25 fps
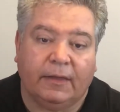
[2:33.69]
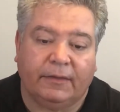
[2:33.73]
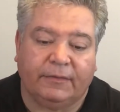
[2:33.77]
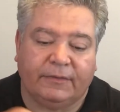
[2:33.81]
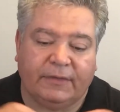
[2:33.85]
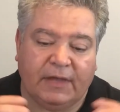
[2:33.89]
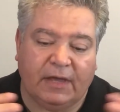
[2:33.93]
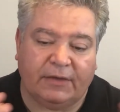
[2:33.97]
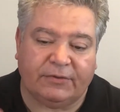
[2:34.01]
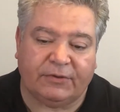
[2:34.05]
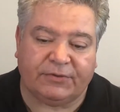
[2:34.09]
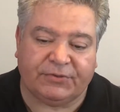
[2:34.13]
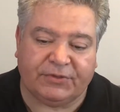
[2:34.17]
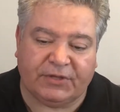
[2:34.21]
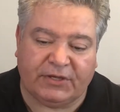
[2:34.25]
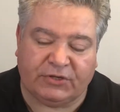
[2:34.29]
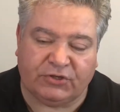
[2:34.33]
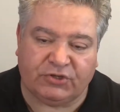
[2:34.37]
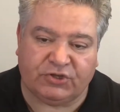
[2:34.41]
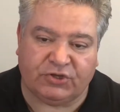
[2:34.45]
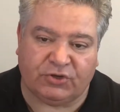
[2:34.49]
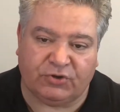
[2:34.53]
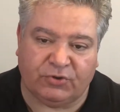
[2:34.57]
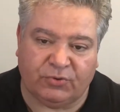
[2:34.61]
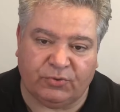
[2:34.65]
The other thing
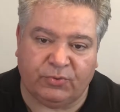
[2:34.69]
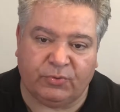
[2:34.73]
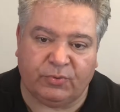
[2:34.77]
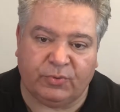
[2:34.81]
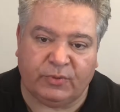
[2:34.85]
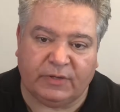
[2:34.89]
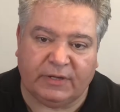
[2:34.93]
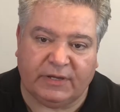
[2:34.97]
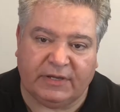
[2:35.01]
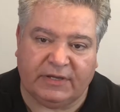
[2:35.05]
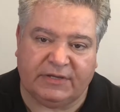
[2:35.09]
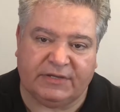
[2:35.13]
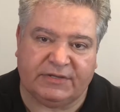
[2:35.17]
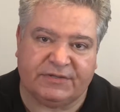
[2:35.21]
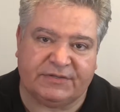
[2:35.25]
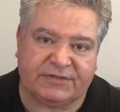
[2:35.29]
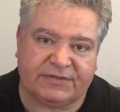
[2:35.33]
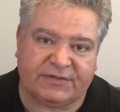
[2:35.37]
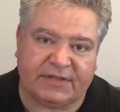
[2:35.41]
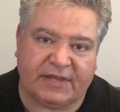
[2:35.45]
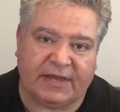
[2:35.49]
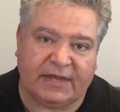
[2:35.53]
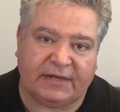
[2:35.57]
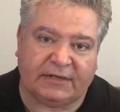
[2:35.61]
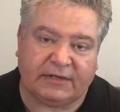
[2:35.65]
too is
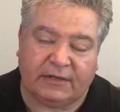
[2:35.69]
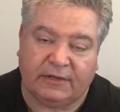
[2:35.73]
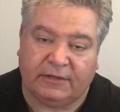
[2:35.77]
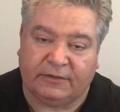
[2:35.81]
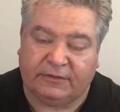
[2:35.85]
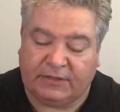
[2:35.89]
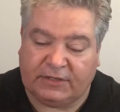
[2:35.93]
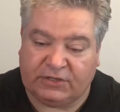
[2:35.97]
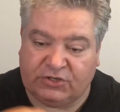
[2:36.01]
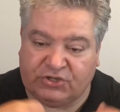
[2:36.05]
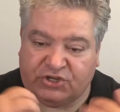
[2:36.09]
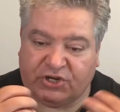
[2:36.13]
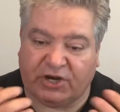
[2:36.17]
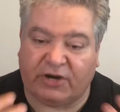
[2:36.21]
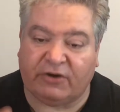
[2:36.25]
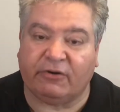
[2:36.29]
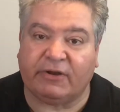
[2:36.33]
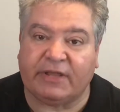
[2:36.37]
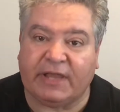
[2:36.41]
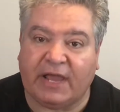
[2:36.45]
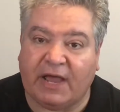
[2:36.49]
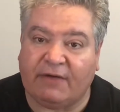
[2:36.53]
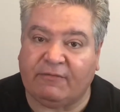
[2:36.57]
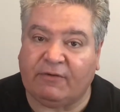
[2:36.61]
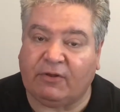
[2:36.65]
that they generally
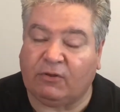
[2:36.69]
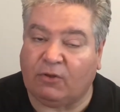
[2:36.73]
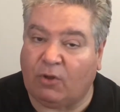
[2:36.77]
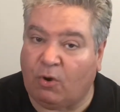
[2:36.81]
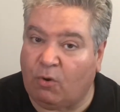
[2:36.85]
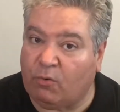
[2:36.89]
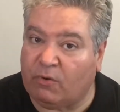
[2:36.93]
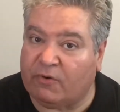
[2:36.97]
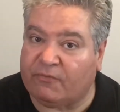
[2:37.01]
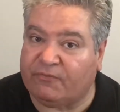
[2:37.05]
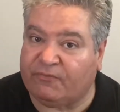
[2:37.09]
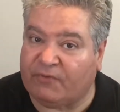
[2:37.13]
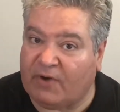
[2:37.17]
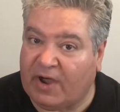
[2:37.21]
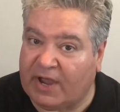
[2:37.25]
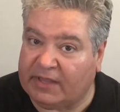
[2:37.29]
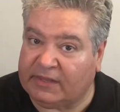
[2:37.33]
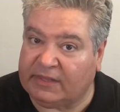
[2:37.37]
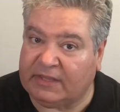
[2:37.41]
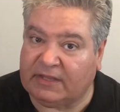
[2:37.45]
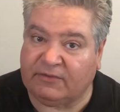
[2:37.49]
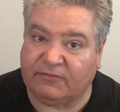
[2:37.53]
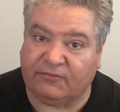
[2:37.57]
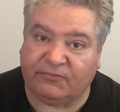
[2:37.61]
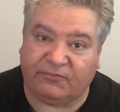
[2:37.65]
have a lower
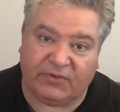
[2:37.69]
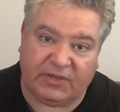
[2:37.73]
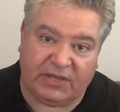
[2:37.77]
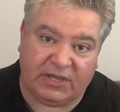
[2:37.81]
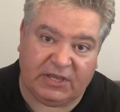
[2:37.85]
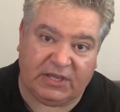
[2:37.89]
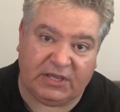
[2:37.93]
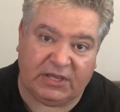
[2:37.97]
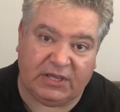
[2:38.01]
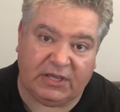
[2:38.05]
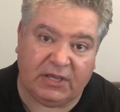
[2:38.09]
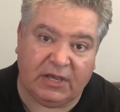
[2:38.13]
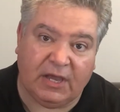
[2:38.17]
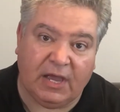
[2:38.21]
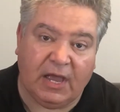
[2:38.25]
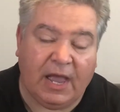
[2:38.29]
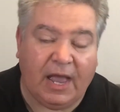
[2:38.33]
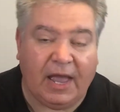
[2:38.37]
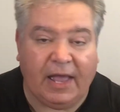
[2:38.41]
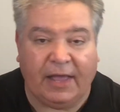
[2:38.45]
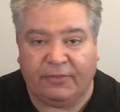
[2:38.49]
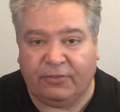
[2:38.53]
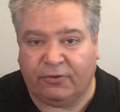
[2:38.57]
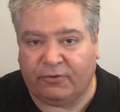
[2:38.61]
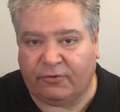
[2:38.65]
filing fee,
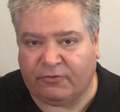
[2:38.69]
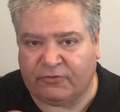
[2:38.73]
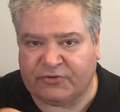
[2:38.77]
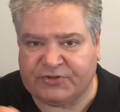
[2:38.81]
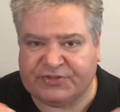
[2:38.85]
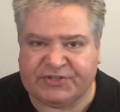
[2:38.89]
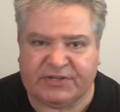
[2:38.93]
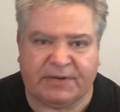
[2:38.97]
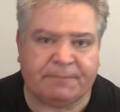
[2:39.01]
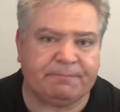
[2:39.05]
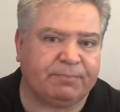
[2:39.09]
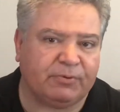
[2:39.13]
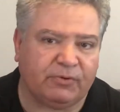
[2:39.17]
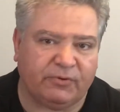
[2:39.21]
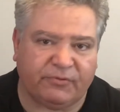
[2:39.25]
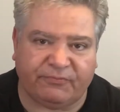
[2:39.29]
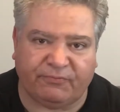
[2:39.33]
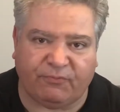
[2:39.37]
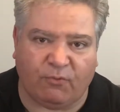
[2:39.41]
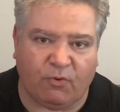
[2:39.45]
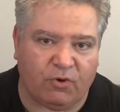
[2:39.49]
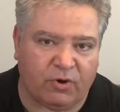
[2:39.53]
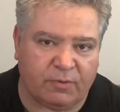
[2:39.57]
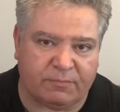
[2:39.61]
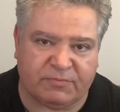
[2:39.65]
and there are simpler
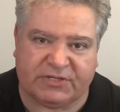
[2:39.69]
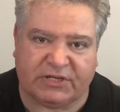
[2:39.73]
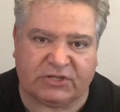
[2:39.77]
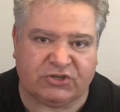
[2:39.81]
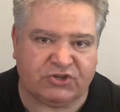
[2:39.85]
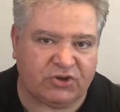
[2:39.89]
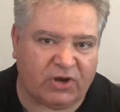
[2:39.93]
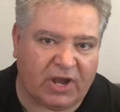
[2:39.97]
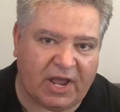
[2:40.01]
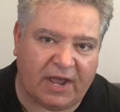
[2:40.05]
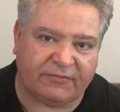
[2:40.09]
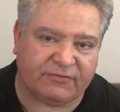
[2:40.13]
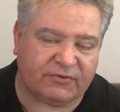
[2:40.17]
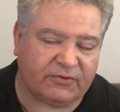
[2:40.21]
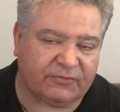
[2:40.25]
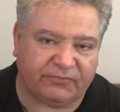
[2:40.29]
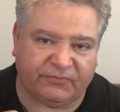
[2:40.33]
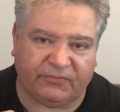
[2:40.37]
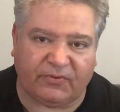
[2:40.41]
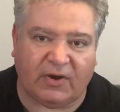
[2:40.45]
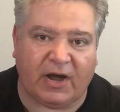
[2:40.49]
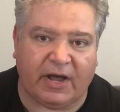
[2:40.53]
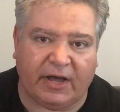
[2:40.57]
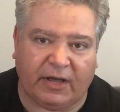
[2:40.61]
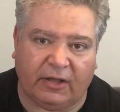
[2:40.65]
forms that you have to
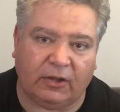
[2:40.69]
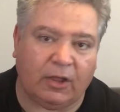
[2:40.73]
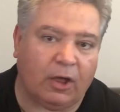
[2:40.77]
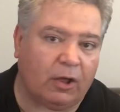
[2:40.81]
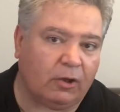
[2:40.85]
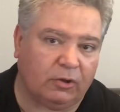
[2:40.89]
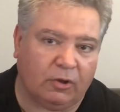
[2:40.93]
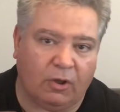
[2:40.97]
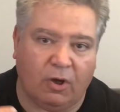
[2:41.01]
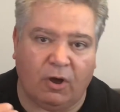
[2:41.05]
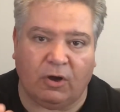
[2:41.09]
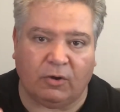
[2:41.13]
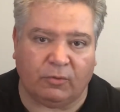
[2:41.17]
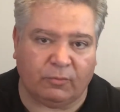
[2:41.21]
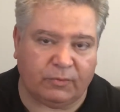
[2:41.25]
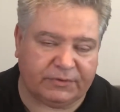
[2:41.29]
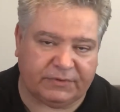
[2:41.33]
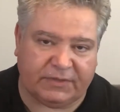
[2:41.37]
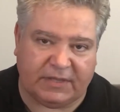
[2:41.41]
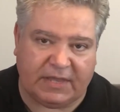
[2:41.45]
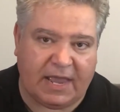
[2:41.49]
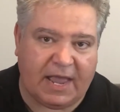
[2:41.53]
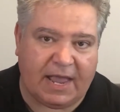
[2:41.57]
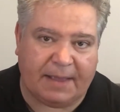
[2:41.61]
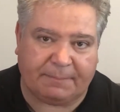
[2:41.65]
file along with
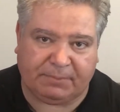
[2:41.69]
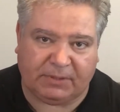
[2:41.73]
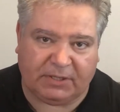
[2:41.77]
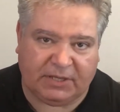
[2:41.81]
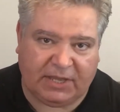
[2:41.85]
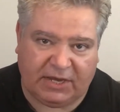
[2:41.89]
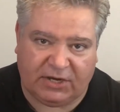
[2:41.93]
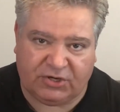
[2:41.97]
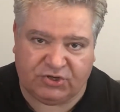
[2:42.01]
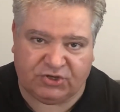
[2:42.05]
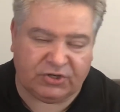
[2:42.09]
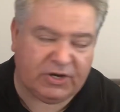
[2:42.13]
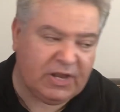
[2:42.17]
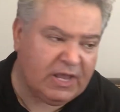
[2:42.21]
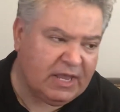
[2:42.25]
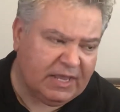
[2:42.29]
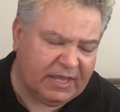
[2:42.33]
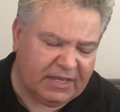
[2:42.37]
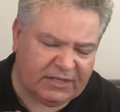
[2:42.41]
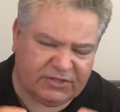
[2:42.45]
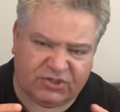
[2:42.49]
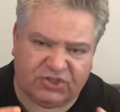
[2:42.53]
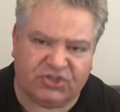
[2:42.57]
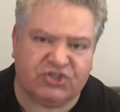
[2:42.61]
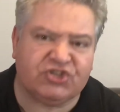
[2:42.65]
the application.
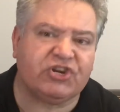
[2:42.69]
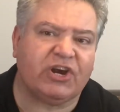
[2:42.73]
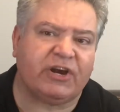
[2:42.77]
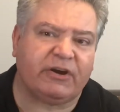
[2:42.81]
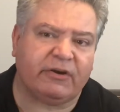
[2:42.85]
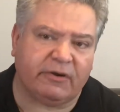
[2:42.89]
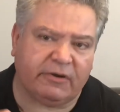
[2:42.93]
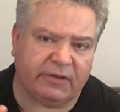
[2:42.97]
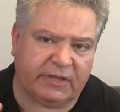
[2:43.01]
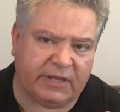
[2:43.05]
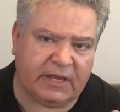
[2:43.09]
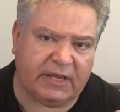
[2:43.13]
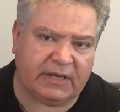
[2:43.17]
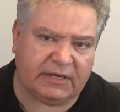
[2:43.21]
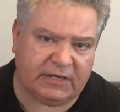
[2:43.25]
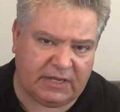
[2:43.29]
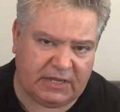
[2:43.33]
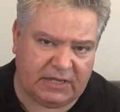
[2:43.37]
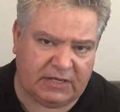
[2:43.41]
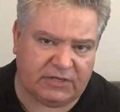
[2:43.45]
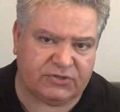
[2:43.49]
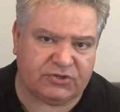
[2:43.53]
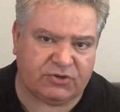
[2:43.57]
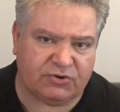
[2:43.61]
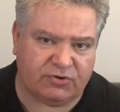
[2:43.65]
It's generally an
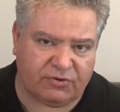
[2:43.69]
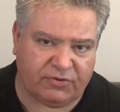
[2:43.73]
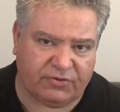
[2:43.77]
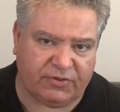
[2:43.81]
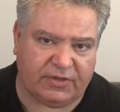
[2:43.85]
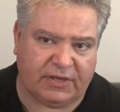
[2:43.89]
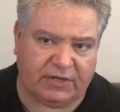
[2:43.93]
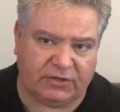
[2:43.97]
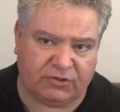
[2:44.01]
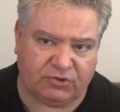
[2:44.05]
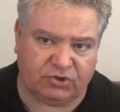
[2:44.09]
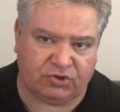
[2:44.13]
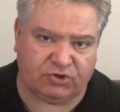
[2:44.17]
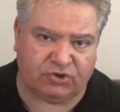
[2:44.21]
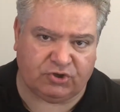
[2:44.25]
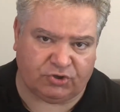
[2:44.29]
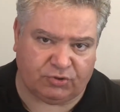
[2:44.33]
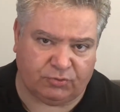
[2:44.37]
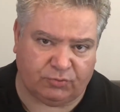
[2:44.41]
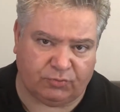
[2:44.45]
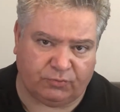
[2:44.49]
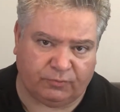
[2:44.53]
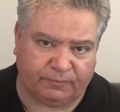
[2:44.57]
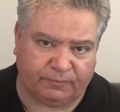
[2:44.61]
easier thing to do.